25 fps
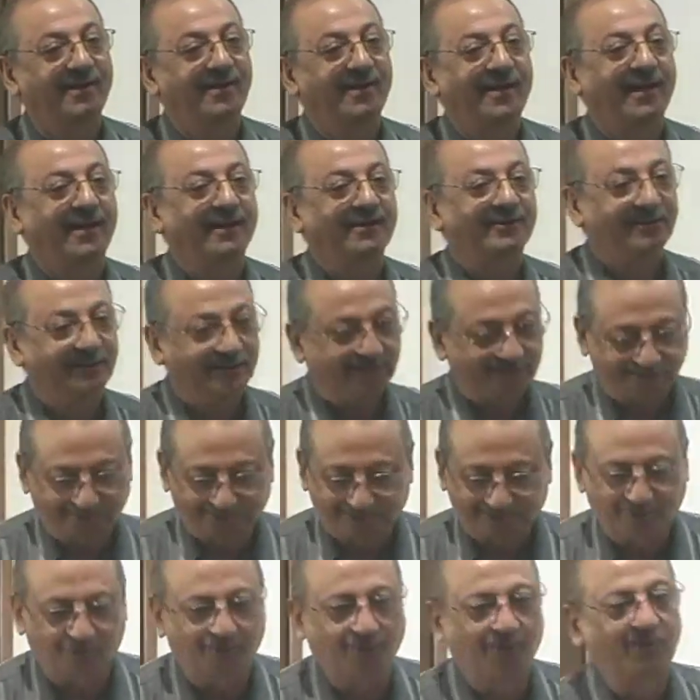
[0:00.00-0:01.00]
And this
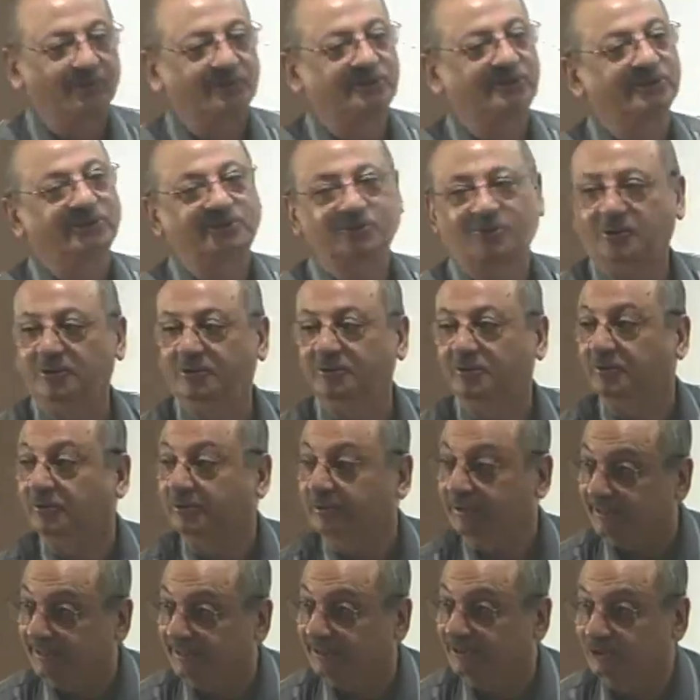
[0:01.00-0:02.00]
course is going to
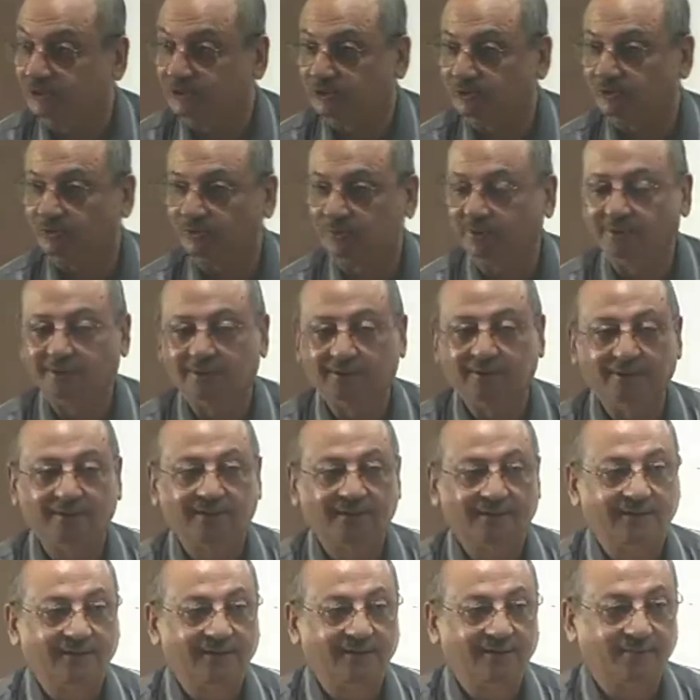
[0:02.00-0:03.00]
teach you,
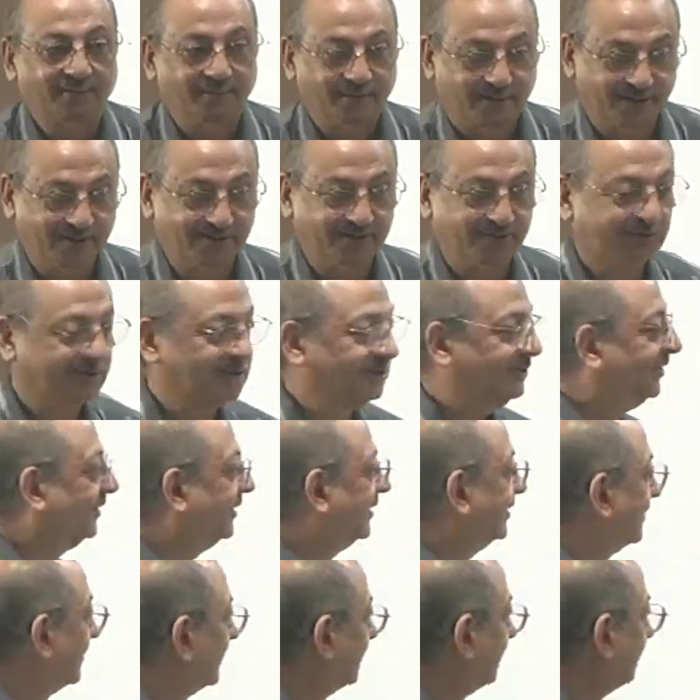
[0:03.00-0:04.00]
brothers and sisters.